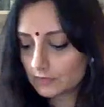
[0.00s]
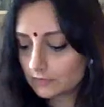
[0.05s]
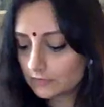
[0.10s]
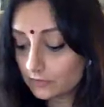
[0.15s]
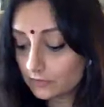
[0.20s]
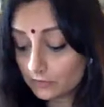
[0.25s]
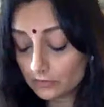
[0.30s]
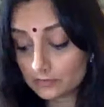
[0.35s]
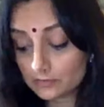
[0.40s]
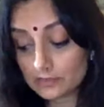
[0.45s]

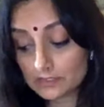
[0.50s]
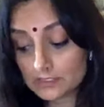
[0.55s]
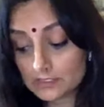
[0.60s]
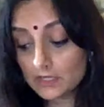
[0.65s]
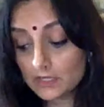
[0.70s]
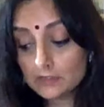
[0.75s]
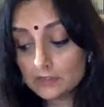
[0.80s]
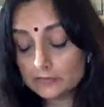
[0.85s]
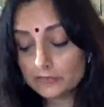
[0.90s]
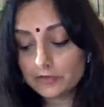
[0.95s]
There are a
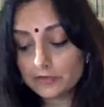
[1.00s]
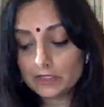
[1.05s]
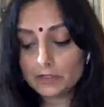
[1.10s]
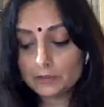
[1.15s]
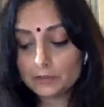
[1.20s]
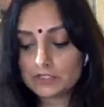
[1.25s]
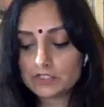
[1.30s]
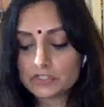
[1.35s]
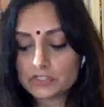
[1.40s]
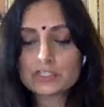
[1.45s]
ton of great
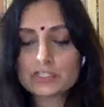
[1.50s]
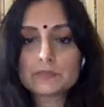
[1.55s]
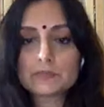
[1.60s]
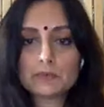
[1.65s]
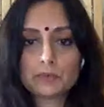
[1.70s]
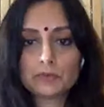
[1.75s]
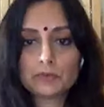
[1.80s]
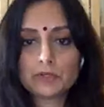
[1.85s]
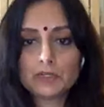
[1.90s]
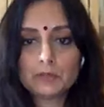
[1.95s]
questions, but
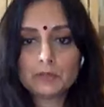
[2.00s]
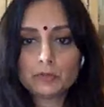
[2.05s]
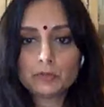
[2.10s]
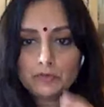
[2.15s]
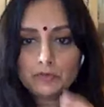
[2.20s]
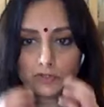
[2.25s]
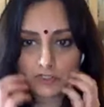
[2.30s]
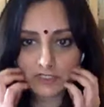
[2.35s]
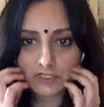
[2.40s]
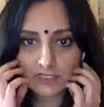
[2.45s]
we're going to move
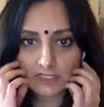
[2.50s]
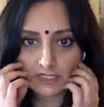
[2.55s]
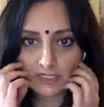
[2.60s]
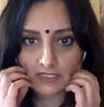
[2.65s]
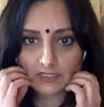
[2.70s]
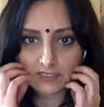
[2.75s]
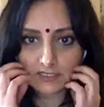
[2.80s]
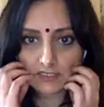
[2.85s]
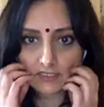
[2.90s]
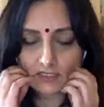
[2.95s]
on to the
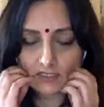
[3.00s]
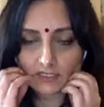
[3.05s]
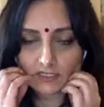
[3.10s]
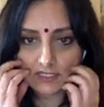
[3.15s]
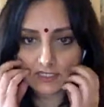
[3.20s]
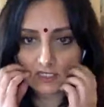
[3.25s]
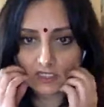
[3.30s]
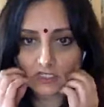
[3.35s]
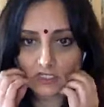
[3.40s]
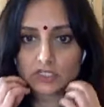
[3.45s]
next
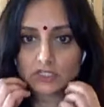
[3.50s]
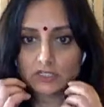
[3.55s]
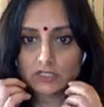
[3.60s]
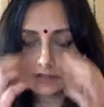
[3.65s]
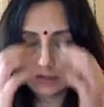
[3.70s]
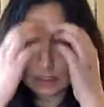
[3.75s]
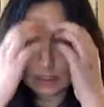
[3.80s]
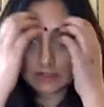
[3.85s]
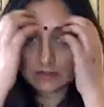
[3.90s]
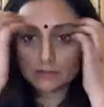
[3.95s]
section,
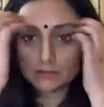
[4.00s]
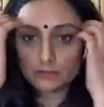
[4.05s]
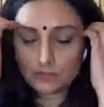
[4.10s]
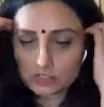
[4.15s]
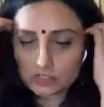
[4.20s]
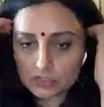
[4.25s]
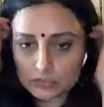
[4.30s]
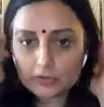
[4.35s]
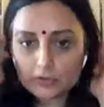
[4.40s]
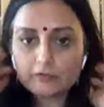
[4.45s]
and
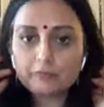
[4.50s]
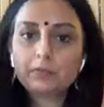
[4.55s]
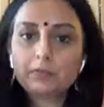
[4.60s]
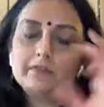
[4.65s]
which sort of